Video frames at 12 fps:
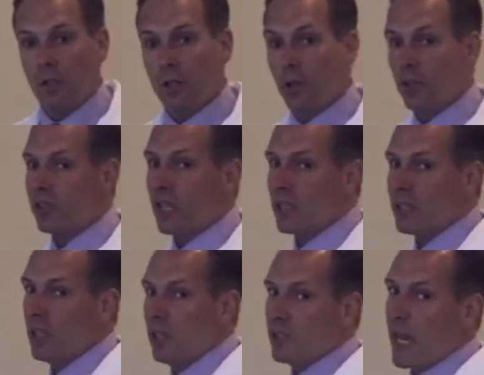The urine
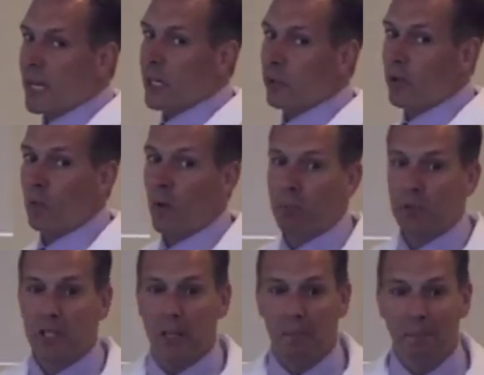test is accurate than
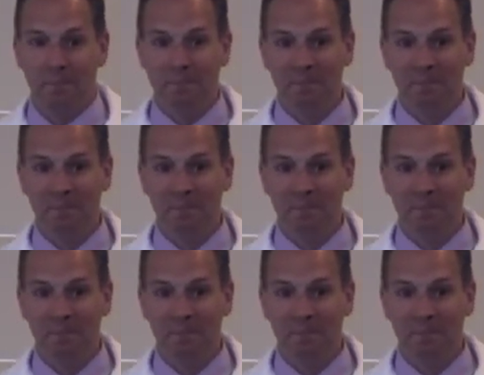1%.